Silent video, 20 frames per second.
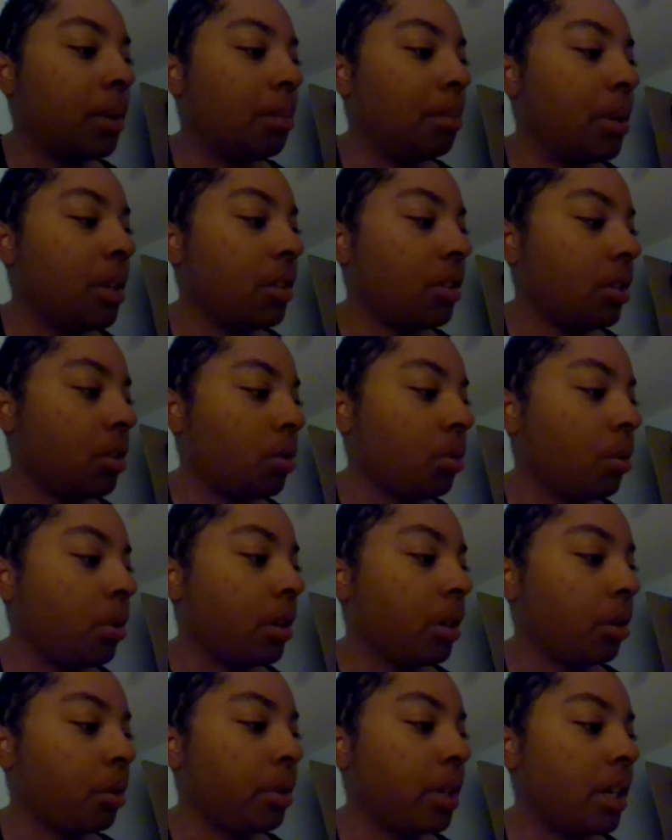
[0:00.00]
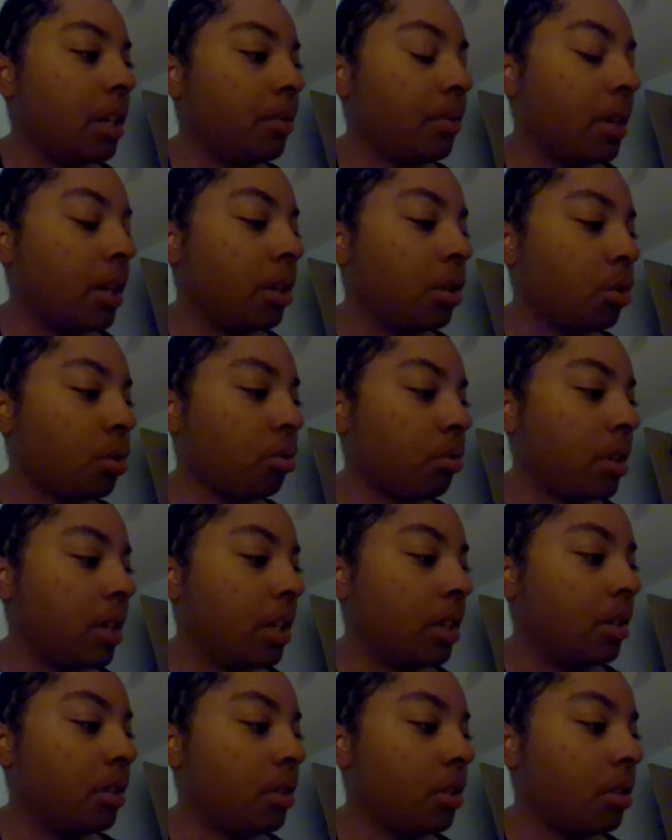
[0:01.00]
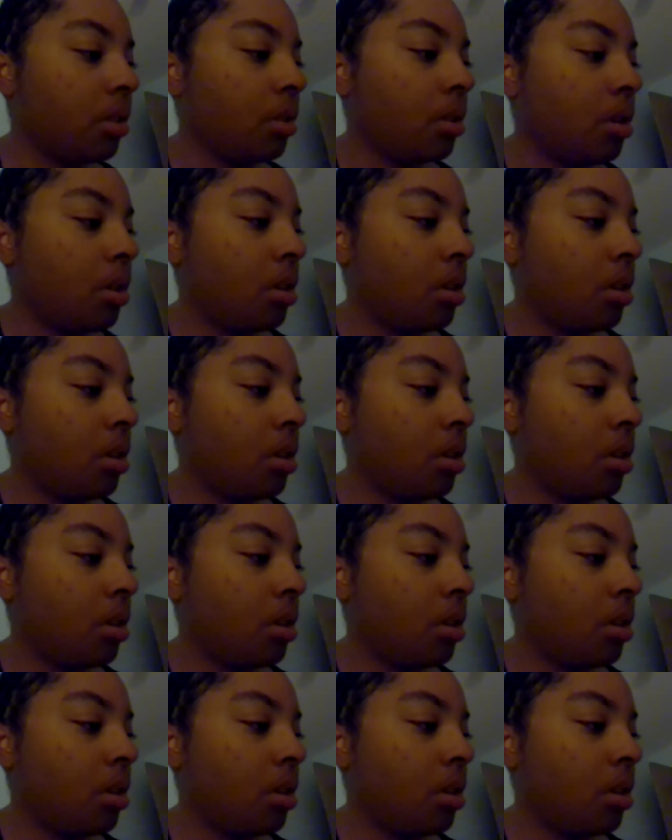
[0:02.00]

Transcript: in business or in a creative industries